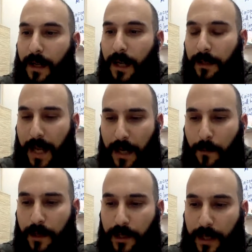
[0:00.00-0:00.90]
a
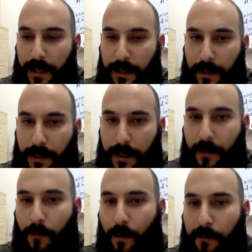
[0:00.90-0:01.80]
language is
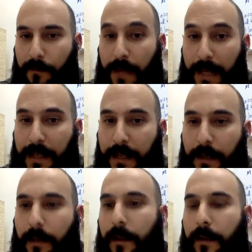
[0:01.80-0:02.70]
considered more
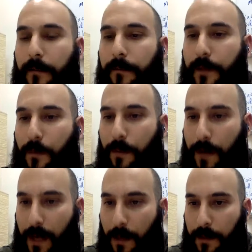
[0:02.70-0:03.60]
phonetic if you
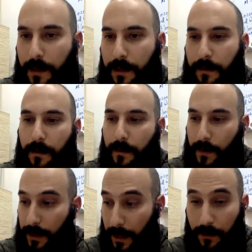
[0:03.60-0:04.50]
pronounce
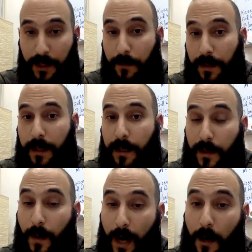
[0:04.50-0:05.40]
the letters you see.
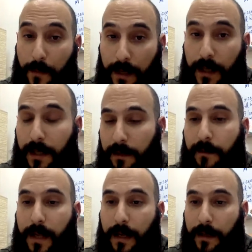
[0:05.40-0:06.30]
So Arabic is
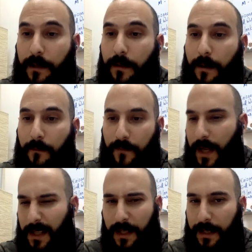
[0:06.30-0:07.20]
phonetic;
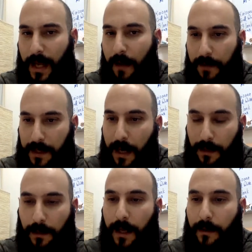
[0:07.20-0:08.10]
it doesn't have
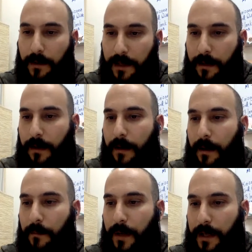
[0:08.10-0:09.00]
silent letters.
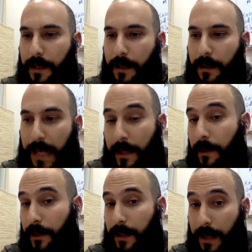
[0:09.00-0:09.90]
But
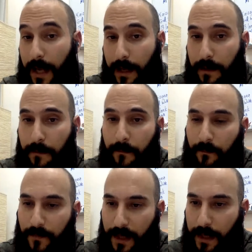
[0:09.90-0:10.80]
English today
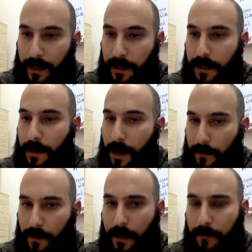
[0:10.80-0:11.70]
is not
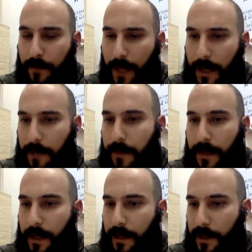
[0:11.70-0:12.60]
very phonetic
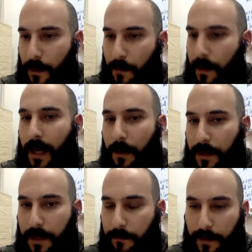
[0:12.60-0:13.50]
because you don't
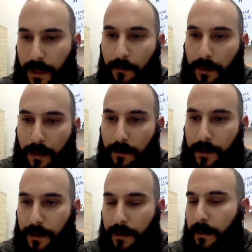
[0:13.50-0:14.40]
pronounce some letters,